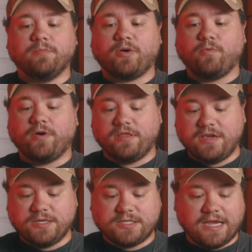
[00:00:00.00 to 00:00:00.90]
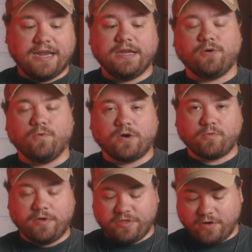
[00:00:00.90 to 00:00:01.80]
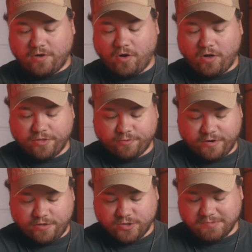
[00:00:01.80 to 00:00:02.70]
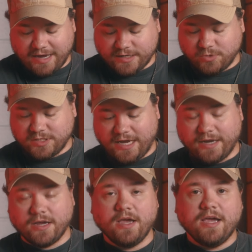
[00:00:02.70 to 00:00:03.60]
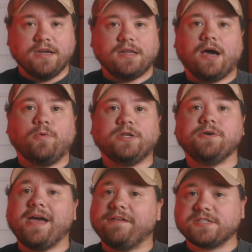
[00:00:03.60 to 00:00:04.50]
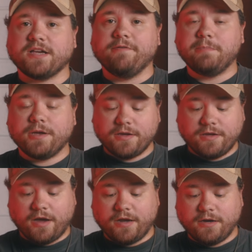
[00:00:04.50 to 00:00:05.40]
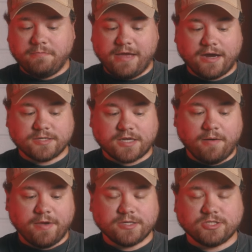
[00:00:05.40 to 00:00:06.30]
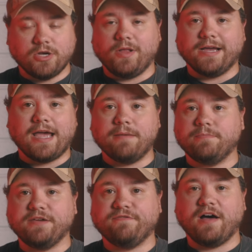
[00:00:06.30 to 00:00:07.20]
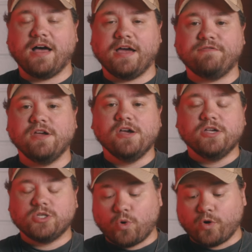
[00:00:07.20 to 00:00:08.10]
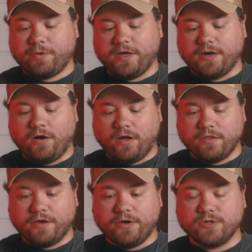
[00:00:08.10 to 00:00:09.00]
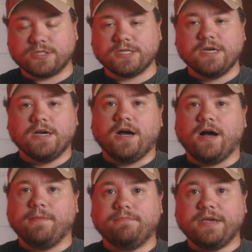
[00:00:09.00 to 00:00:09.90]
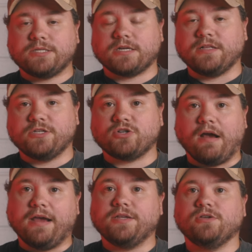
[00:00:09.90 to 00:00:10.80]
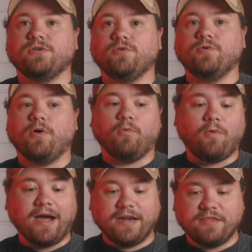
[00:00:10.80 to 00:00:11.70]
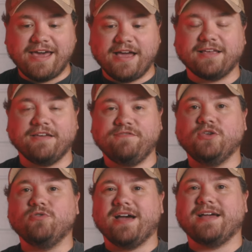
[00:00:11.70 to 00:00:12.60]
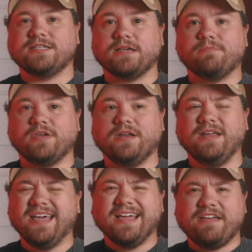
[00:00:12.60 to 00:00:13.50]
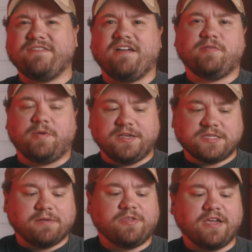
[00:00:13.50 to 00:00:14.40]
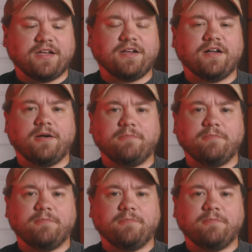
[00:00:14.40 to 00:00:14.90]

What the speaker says: can print one of these and it'll work with all three of those mags we said. Now we do have sub-gun mags coming, so like MP5, Scorpion, all those. Basically trying to widen that, give you guys something, give everybody something